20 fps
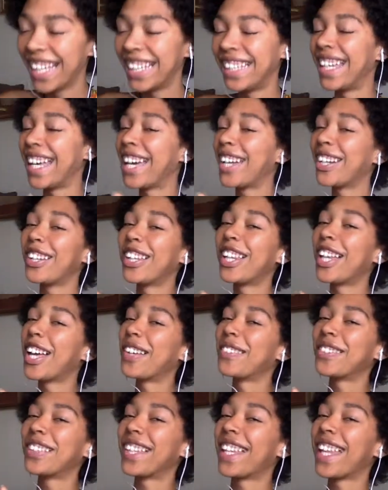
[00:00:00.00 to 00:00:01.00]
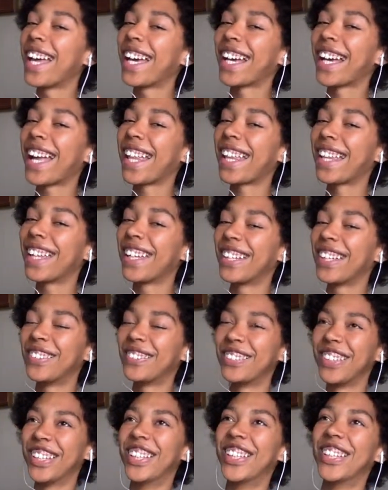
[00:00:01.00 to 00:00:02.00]
They don't love you like I
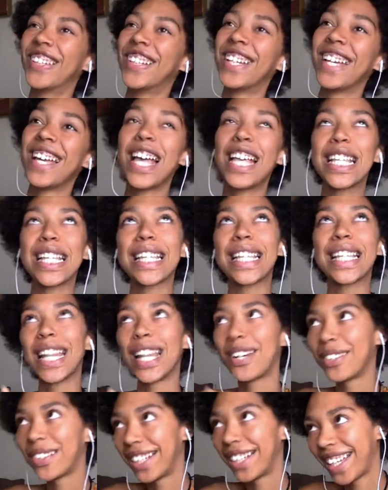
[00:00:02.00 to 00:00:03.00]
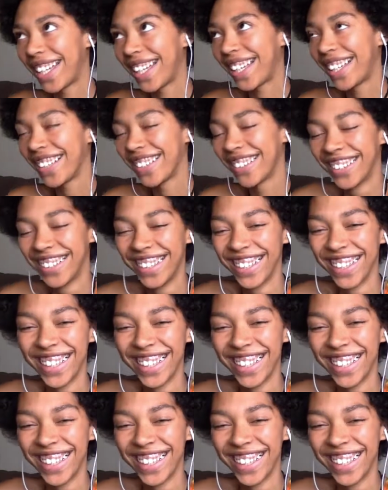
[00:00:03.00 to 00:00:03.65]
love you. Slow down.